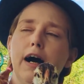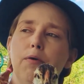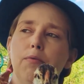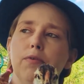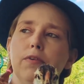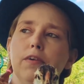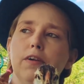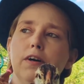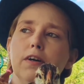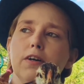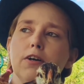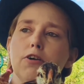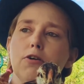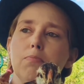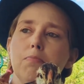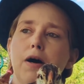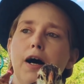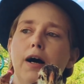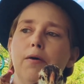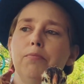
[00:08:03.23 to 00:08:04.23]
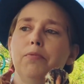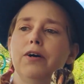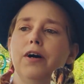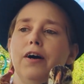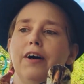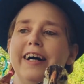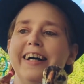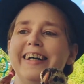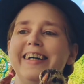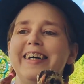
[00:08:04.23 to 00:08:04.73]
look, her mom,
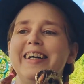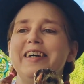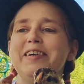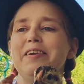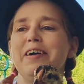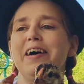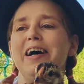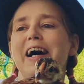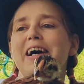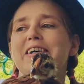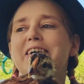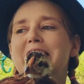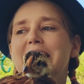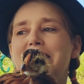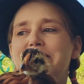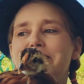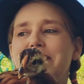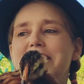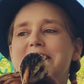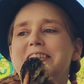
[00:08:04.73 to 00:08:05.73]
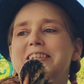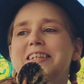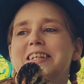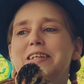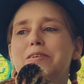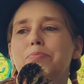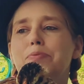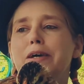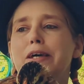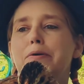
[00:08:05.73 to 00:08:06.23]
all right, you know how you have like
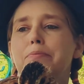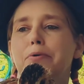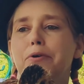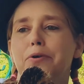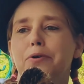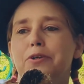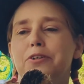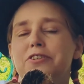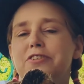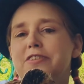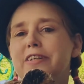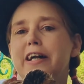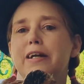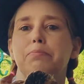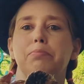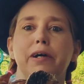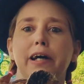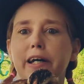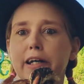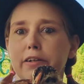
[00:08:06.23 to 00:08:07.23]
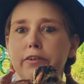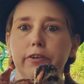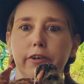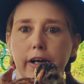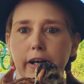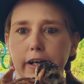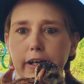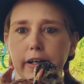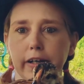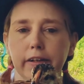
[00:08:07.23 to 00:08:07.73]
these people who are just kind of plain
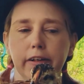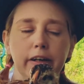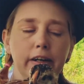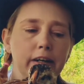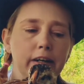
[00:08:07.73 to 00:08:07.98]
Jane.